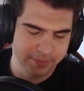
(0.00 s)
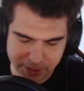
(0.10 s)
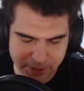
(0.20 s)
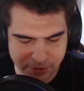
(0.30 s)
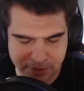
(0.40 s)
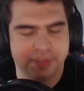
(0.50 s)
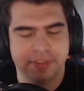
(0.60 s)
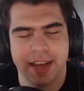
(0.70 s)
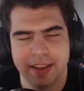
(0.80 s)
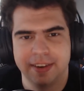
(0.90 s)
This is just a
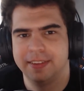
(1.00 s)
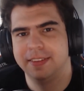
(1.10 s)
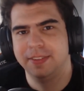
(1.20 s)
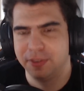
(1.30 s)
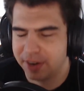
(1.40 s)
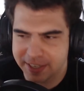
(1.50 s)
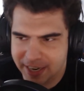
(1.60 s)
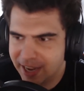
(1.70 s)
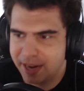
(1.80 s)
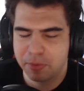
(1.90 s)
fact. You can
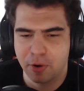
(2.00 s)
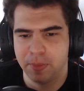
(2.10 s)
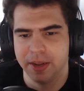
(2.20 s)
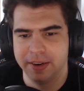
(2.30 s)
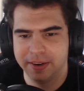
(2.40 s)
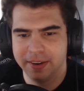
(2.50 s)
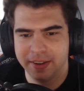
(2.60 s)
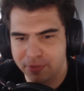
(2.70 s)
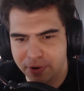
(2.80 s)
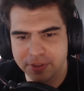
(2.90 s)
ask any pro player.
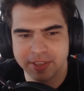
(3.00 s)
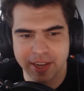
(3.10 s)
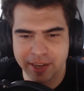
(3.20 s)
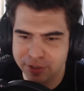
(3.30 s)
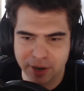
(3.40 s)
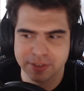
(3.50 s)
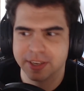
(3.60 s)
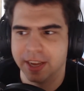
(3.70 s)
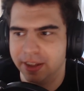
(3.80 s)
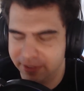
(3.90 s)
If you're on stage, you
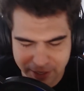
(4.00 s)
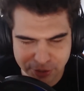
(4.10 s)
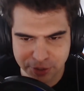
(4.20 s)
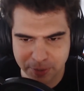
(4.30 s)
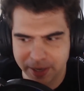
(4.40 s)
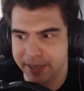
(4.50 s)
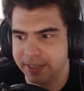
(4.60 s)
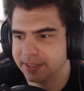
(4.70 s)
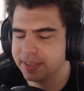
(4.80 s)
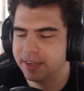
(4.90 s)
outscale. That's just the way it
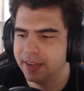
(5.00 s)
is.